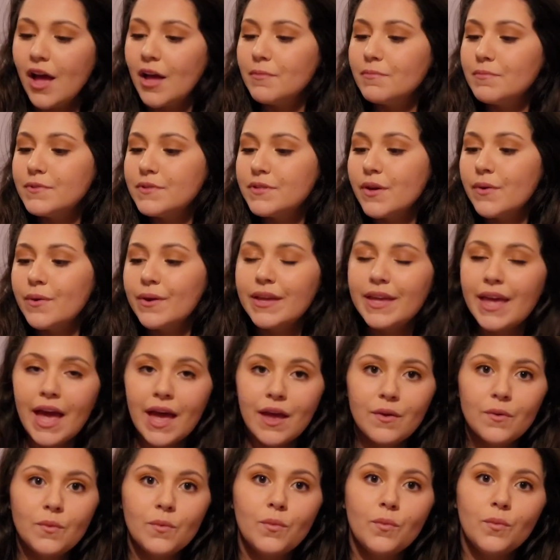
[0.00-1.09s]
So
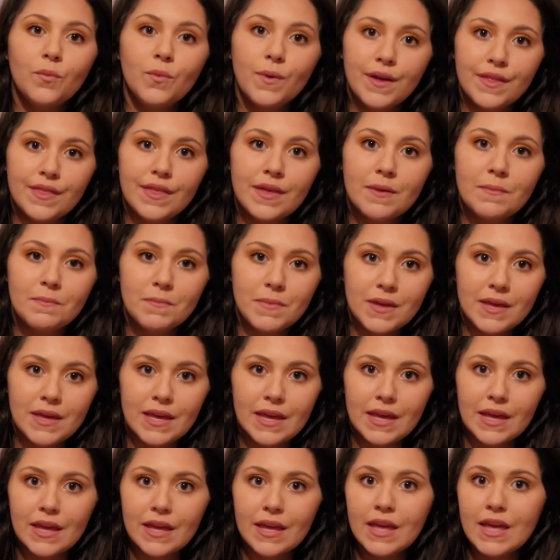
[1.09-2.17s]
again, with it
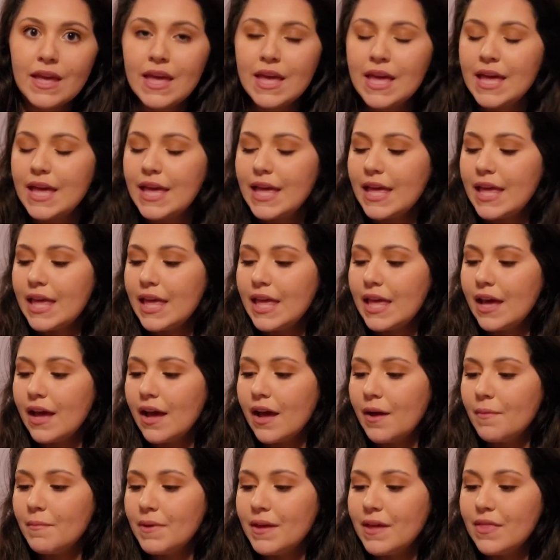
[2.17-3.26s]
being
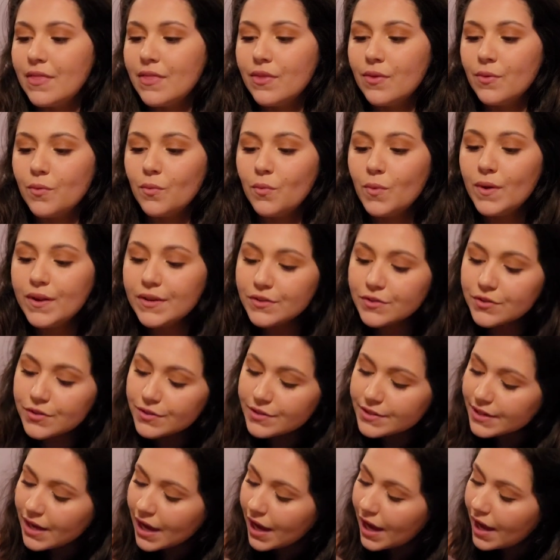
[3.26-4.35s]
in the winter
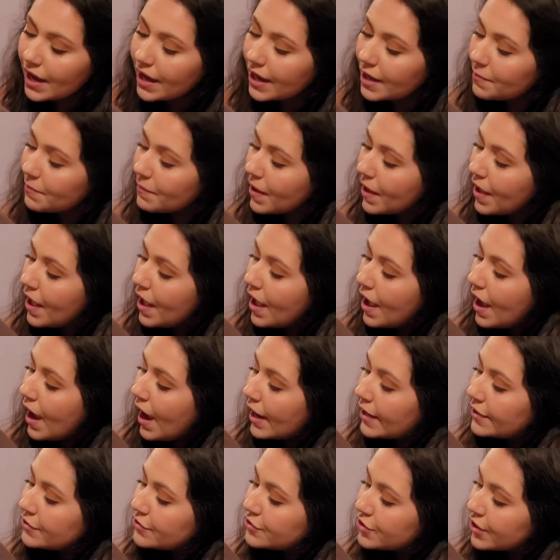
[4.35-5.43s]
time,
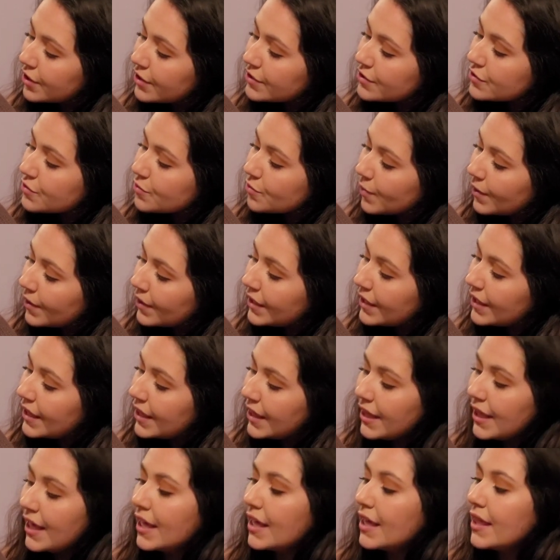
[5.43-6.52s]
I just really
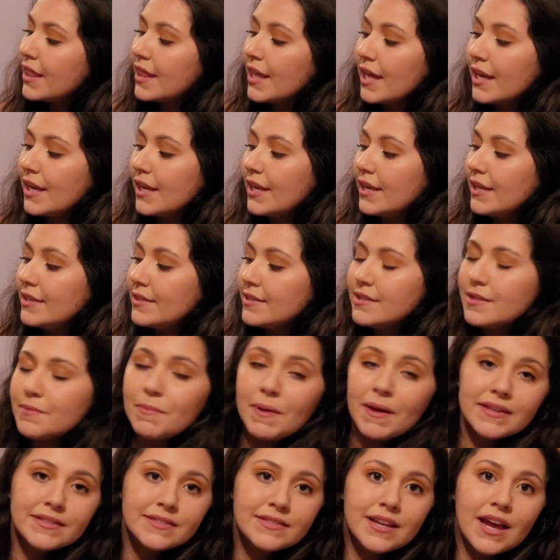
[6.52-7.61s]
think that it is the
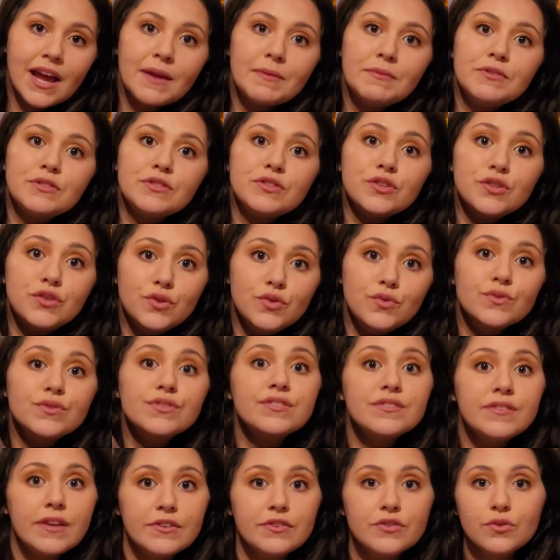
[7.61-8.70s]
best time to use
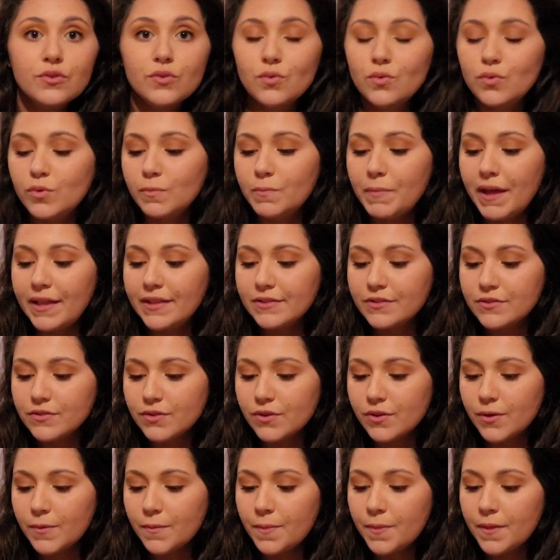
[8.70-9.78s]
such a cool
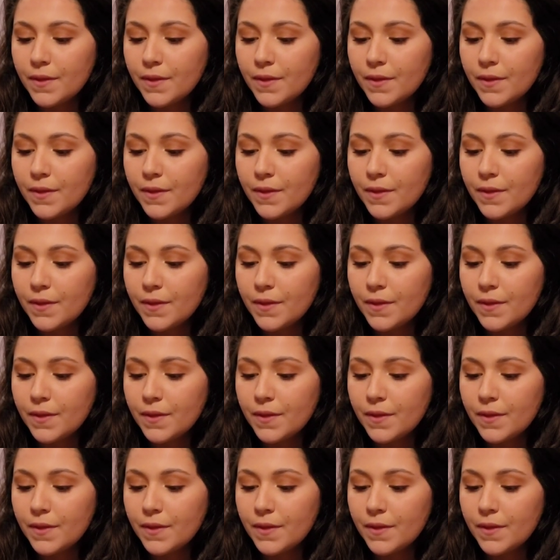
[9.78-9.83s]
pencil.